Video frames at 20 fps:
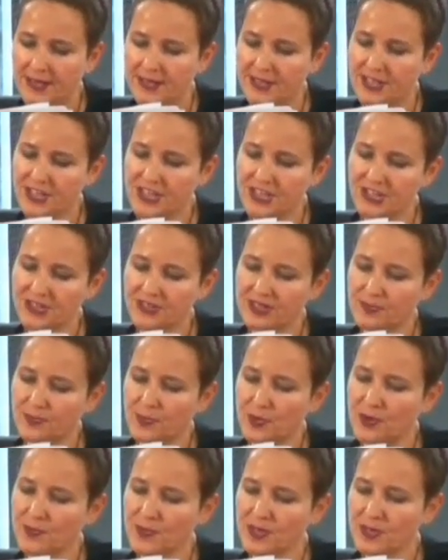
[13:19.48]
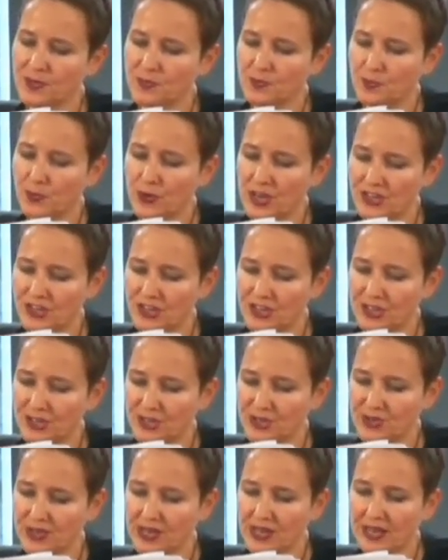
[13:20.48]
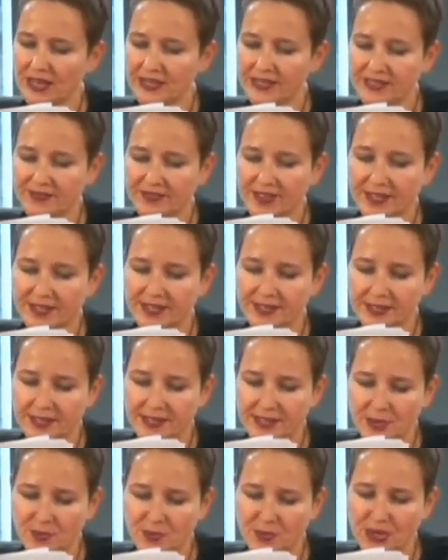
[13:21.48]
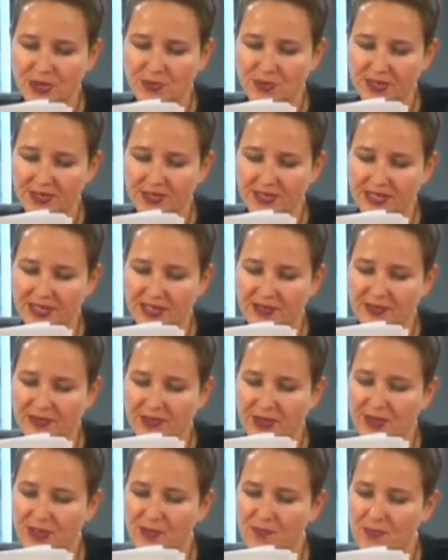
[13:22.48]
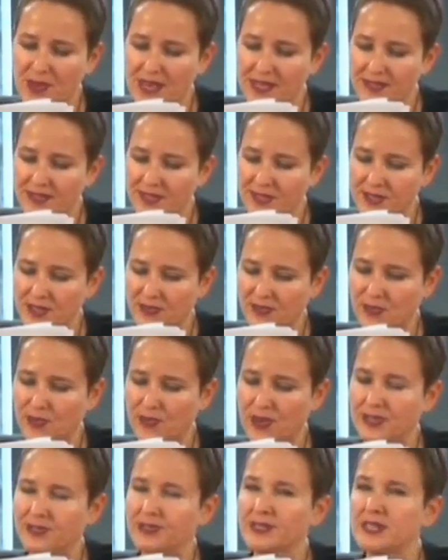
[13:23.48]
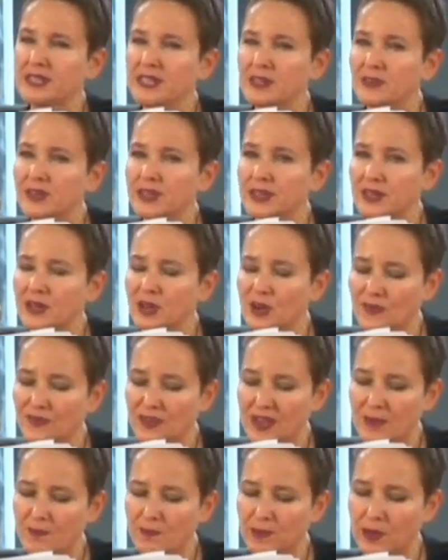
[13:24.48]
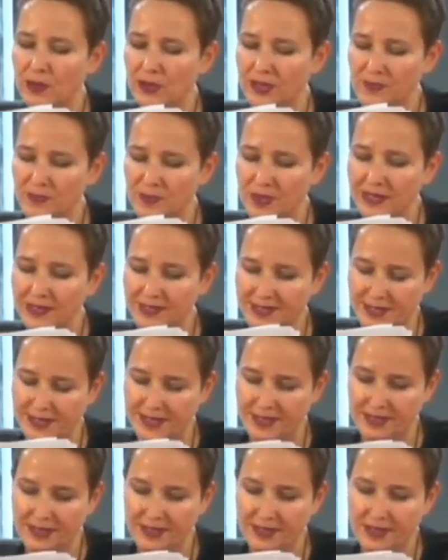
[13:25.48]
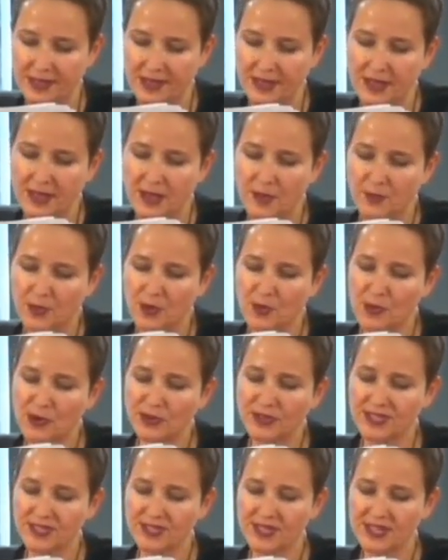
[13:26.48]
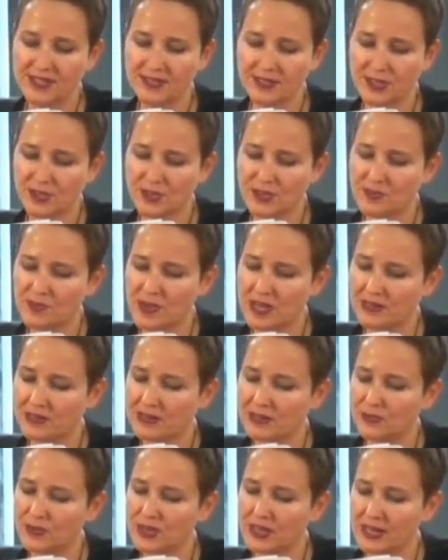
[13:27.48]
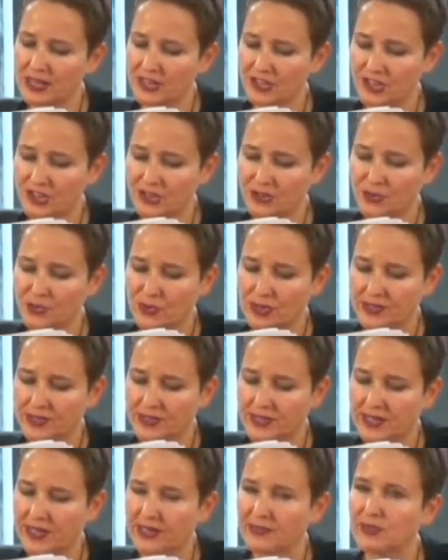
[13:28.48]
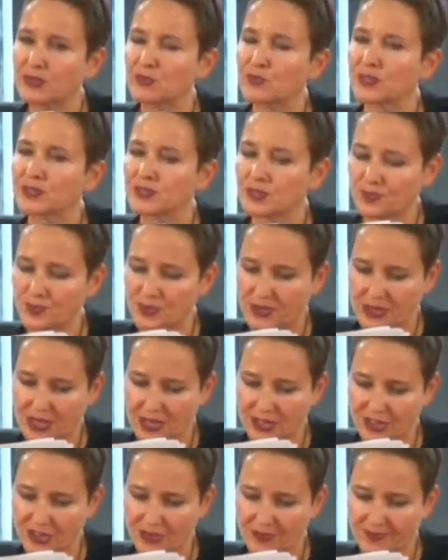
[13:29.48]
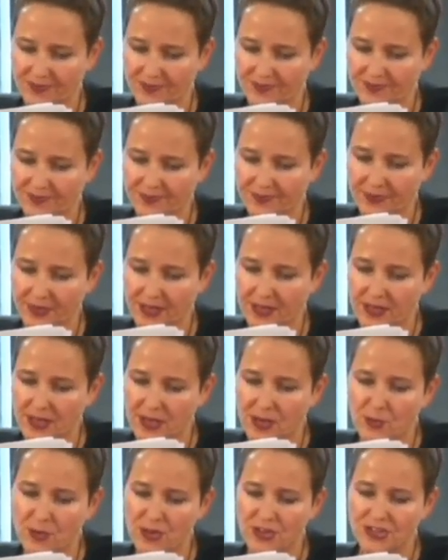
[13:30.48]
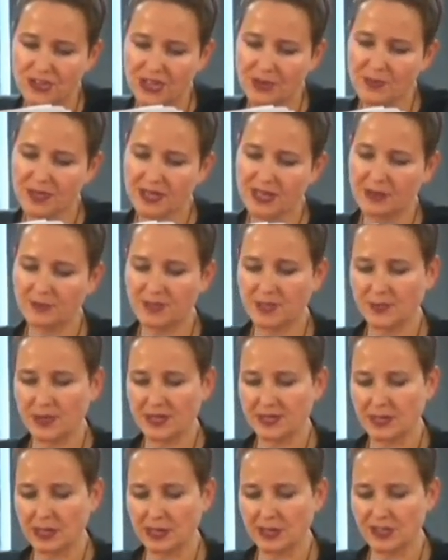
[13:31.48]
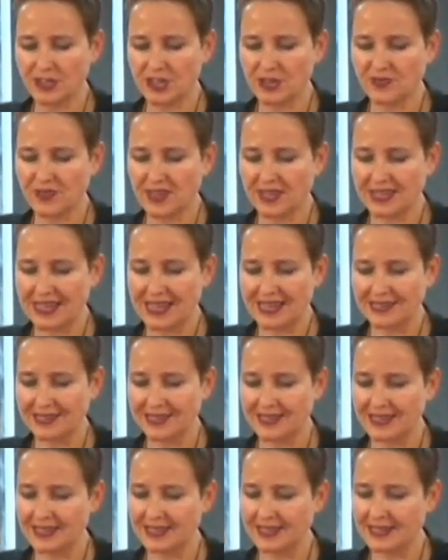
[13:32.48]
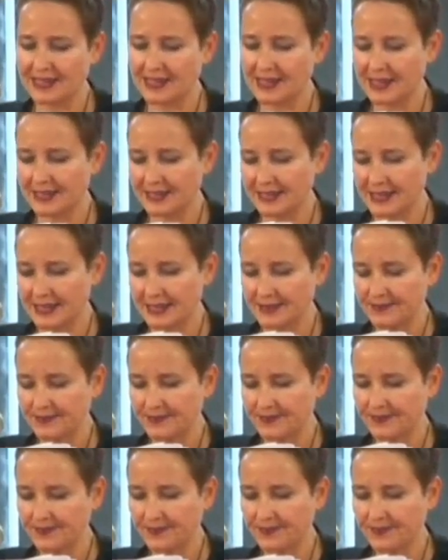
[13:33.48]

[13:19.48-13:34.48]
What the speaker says: In addition, the permanent pressure to cultivate and interpret oneself on the basis of criteria of employability promotes an instrumental relation to oneself and one's occupation, which then becomes a pathology of an alienating kind again.